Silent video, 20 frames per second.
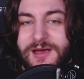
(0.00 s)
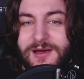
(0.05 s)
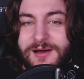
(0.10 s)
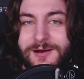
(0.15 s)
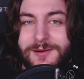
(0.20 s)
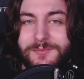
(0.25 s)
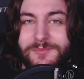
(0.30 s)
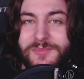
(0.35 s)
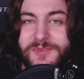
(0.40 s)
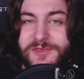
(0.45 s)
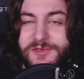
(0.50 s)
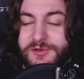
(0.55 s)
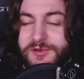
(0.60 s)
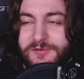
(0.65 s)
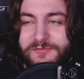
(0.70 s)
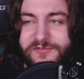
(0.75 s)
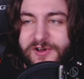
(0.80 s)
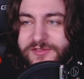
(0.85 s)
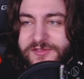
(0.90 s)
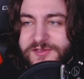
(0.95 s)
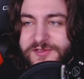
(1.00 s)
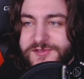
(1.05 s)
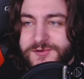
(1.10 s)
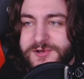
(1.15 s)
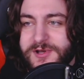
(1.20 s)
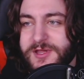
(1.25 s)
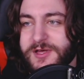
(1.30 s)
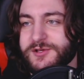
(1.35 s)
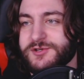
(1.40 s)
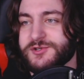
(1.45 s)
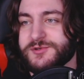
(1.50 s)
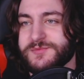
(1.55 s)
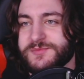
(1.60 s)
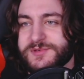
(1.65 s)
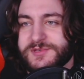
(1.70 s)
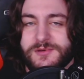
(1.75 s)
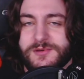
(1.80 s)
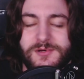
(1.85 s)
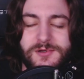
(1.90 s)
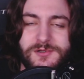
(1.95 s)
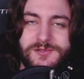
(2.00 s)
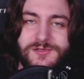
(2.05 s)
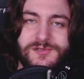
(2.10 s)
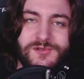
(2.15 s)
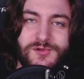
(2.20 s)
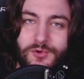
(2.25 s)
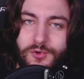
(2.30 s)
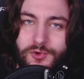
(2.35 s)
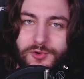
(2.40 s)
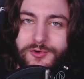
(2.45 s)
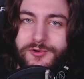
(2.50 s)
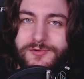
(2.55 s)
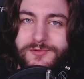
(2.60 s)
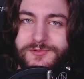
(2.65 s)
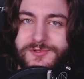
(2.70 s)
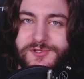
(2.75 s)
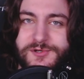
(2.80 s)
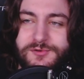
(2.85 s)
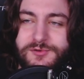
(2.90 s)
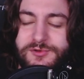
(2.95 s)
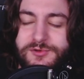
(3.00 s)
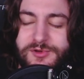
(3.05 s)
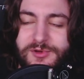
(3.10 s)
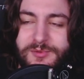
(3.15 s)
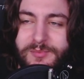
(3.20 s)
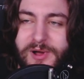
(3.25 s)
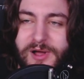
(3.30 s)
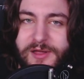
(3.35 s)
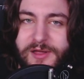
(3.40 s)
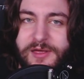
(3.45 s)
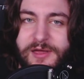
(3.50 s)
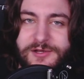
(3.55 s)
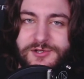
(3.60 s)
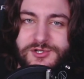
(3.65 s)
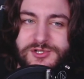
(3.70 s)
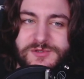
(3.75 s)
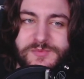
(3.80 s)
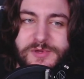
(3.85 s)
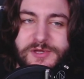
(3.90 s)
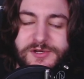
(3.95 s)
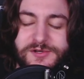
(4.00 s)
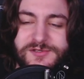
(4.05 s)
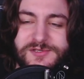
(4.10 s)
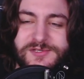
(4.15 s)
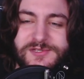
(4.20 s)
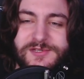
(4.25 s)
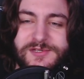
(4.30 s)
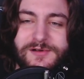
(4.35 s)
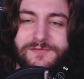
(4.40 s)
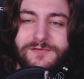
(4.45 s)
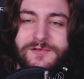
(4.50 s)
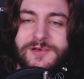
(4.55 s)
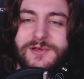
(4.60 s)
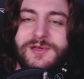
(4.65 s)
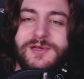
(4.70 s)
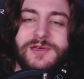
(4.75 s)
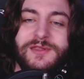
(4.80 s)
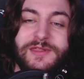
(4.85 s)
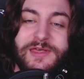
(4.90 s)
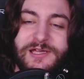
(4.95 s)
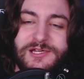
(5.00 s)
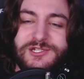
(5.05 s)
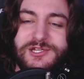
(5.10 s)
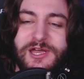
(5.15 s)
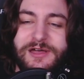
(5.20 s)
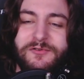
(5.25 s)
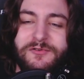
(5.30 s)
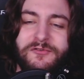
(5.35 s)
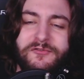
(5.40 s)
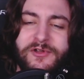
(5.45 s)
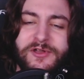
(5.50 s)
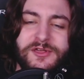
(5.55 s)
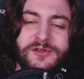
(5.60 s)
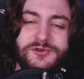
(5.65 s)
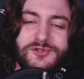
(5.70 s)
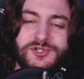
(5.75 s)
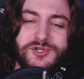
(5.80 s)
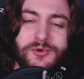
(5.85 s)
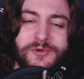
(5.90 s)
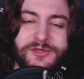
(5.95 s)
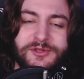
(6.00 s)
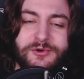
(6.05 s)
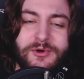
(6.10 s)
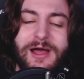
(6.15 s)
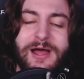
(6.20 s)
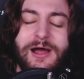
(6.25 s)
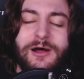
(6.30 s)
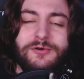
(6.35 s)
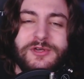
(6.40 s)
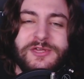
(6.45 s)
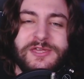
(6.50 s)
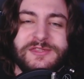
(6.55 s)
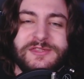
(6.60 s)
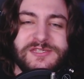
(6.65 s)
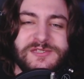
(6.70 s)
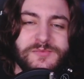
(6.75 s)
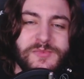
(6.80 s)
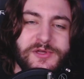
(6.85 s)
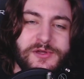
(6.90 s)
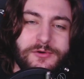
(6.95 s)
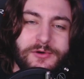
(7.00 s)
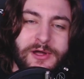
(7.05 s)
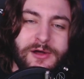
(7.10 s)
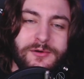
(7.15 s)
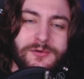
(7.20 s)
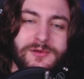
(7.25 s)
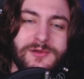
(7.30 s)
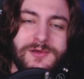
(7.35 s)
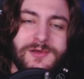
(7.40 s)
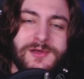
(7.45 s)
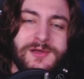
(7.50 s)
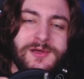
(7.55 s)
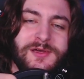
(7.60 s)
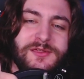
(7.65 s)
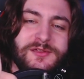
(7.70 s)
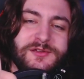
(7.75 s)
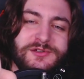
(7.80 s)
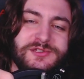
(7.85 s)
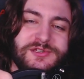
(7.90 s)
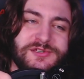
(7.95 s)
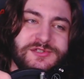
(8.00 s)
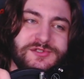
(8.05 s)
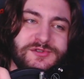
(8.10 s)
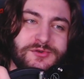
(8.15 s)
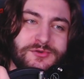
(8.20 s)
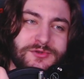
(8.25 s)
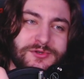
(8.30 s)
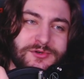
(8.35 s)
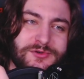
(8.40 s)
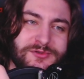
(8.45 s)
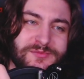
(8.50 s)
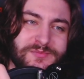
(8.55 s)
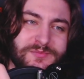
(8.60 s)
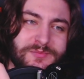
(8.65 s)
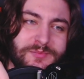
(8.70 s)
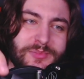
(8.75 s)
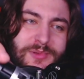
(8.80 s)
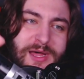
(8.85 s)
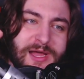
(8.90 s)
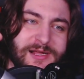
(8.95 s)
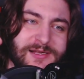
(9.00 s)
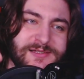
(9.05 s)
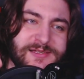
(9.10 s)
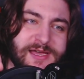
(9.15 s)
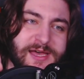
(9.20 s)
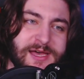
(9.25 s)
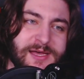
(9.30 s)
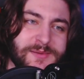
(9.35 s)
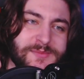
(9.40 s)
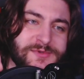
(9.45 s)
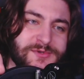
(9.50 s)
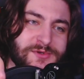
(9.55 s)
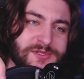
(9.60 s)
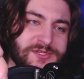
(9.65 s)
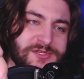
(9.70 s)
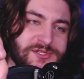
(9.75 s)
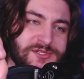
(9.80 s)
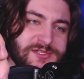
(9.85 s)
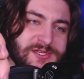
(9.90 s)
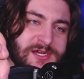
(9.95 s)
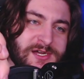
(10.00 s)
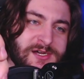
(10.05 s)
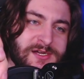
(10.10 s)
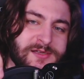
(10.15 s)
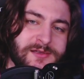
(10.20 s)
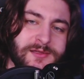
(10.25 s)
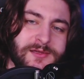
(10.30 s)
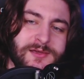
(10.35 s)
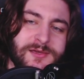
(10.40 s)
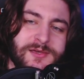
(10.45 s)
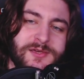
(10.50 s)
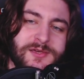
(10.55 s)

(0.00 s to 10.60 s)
You can find these on Electrum's store too. You can buy extra speakers and stuff. They actually have a video showing, you know, how to get the speaker out. There's these 2 little black tabs on each side.